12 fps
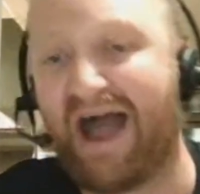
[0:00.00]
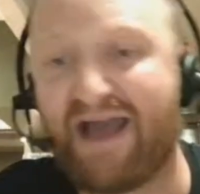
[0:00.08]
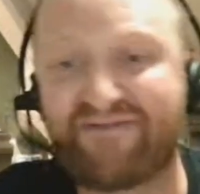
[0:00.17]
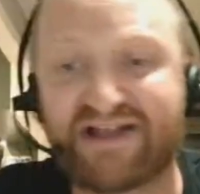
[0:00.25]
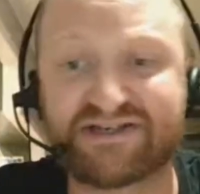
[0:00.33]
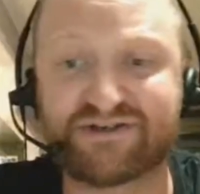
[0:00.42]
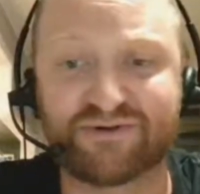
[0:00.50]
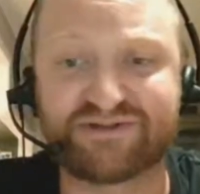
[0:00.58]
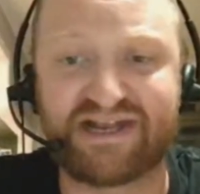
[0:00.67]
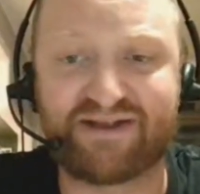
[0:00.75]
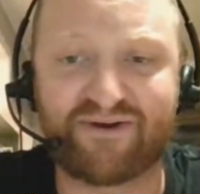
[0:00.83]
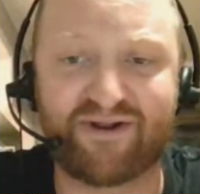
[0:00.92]
I haven't actually talked
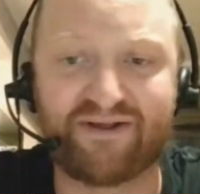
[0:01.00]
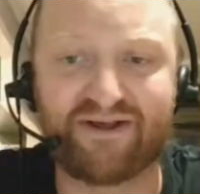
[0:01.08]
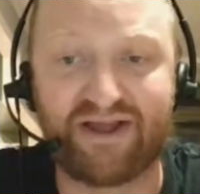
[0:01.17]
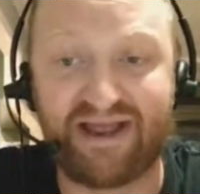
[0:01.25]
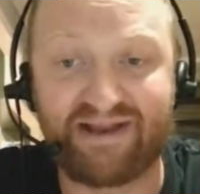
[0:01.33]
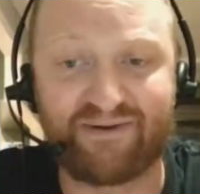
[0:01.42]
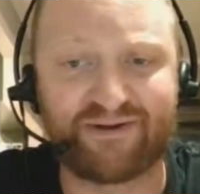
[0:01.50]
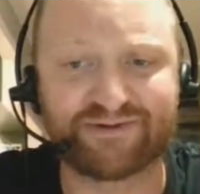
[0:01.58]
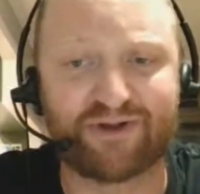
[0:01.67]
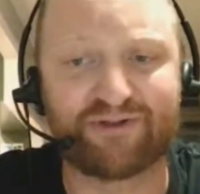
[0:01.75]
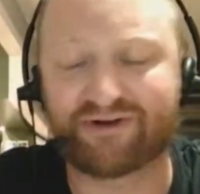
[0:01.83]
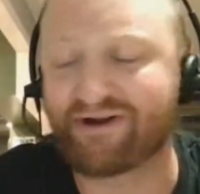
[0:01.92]
to anyone
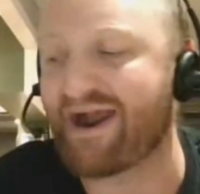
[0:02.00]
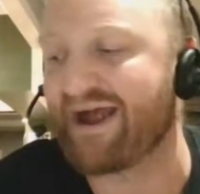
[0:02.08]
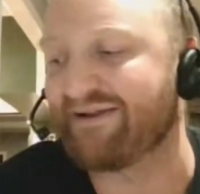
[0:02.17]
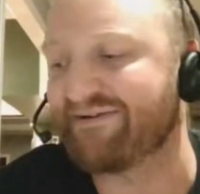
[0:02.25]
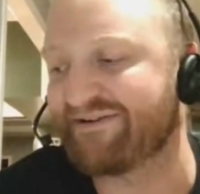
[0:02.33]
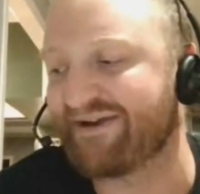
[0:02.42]
who's on the ground.